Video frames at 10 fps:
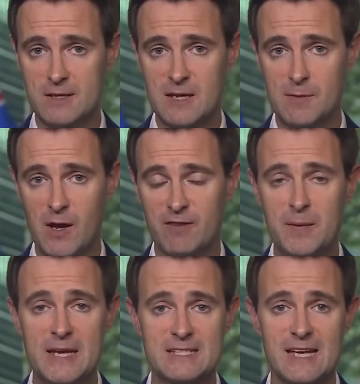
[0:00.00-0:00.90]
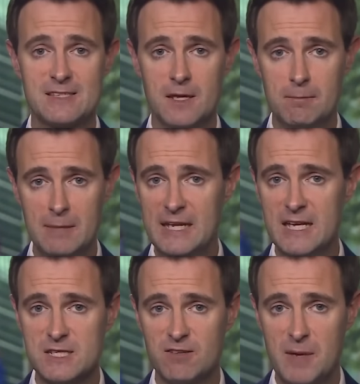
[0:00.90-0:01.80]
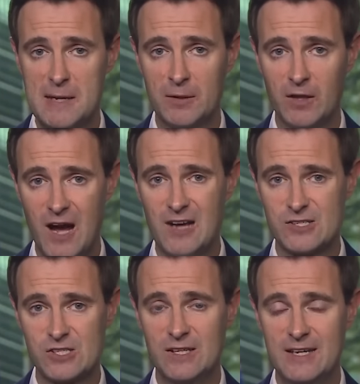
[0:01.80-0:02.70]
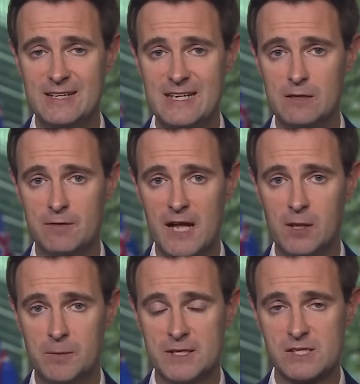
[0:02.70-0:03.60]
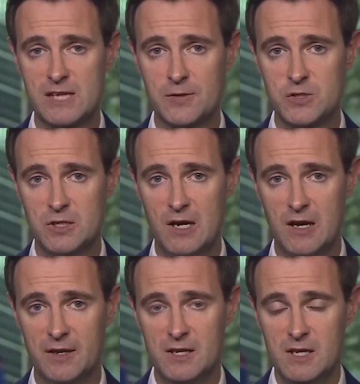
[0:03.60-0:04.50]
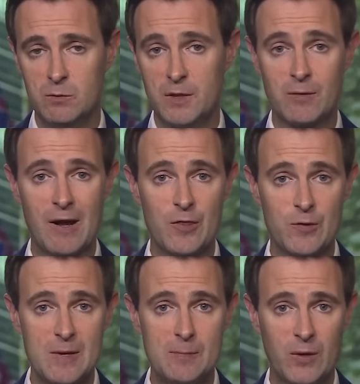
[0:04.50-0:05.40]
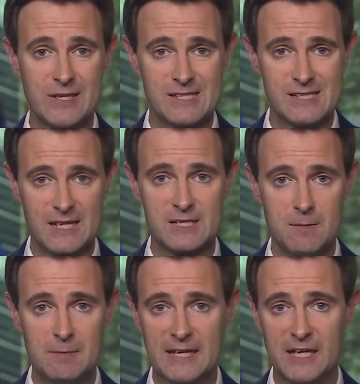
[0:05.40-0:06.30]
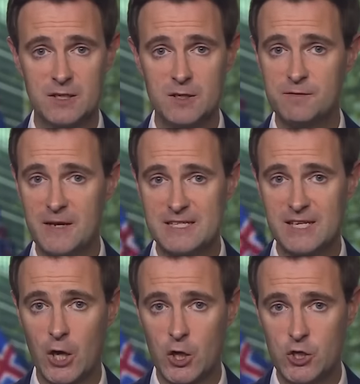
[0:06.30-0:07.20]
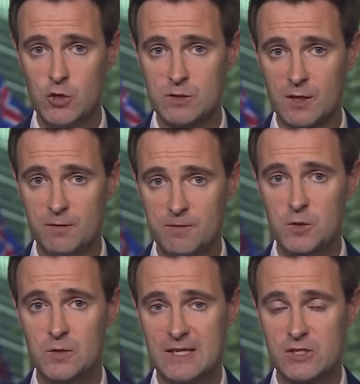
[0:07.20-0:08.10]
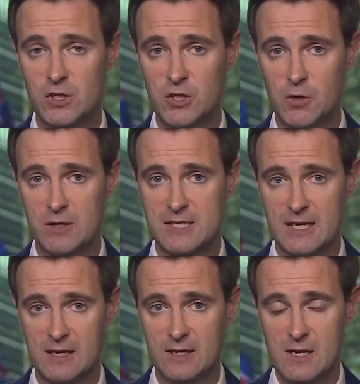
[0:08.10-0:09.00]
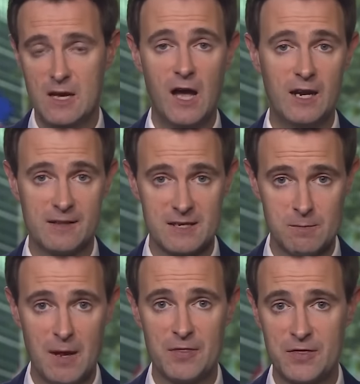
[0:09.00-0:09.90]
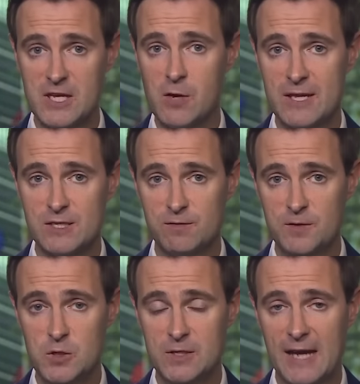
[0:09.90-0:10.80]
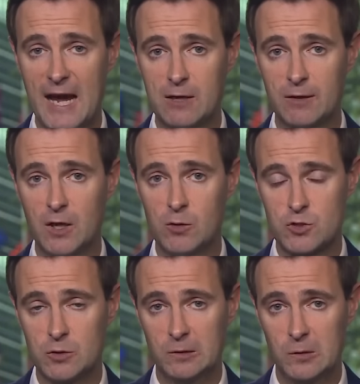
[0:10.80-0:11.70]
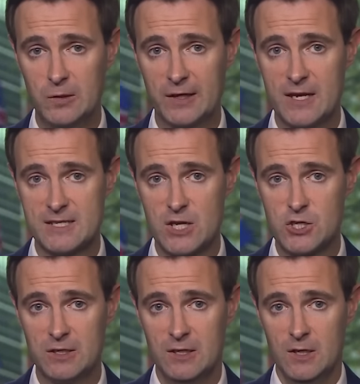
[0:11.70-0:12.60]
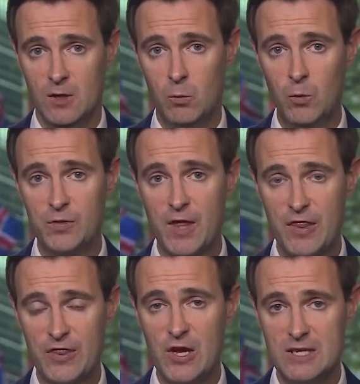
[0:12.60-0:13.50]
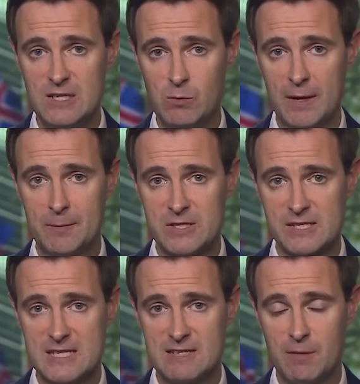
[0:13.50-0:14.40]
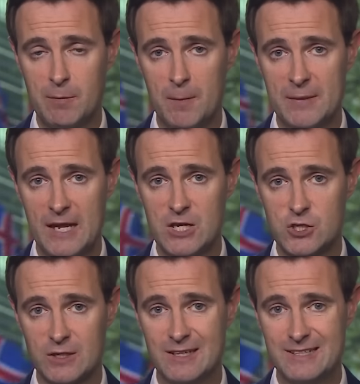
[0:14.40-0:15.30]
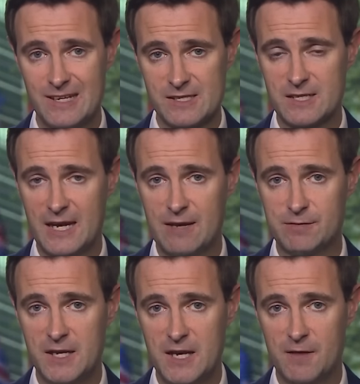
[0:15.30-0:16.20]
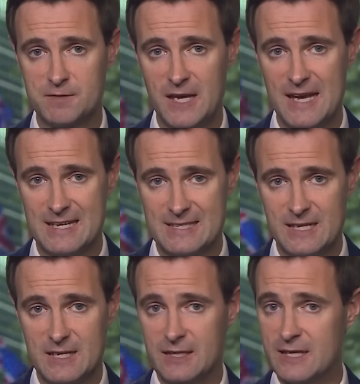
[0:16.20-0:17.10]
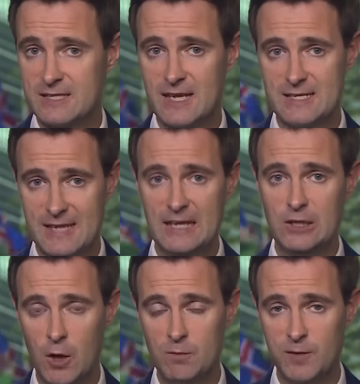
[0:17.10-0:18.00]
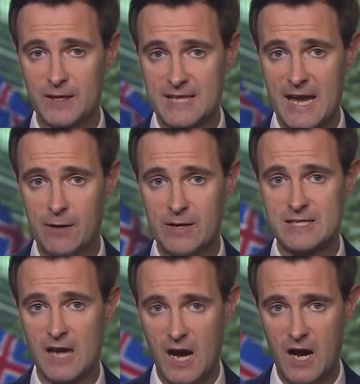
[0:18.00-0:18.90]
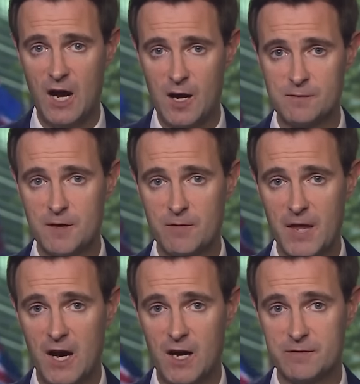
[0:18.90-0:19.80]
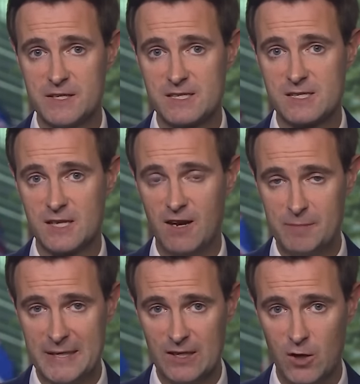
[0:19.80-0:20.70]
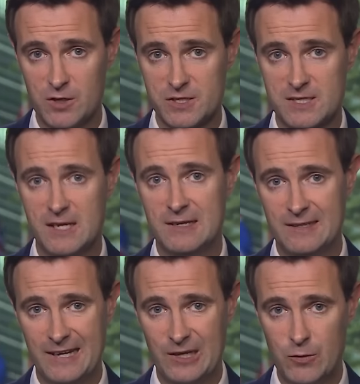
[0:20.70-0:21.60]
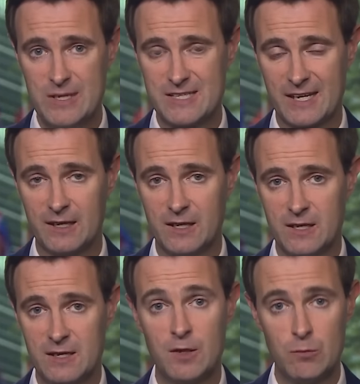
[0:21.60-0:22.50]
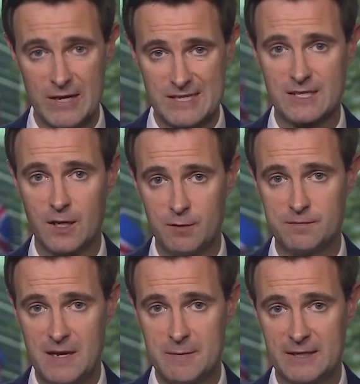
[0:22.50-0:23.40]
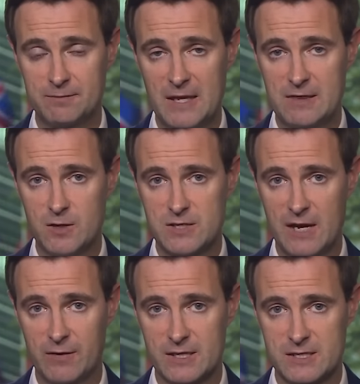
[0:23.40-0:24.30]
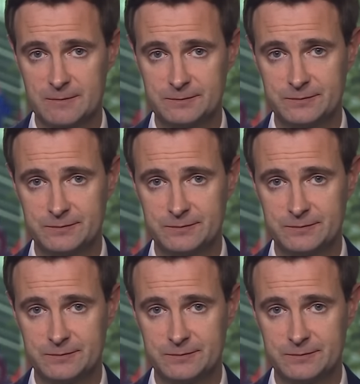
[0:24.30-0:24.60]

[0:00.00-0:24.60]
the W F P says that millions of people are still in need of help in South Sudan, with around three point six million facing acute food insecurity. Early this month, the U N's Food and Agricultural Organization warned that thirty-one percent of the population doesn't have enough to eat. It says in conflict areas, half of the harvests have been lost, increasing the risk of famine in those areas.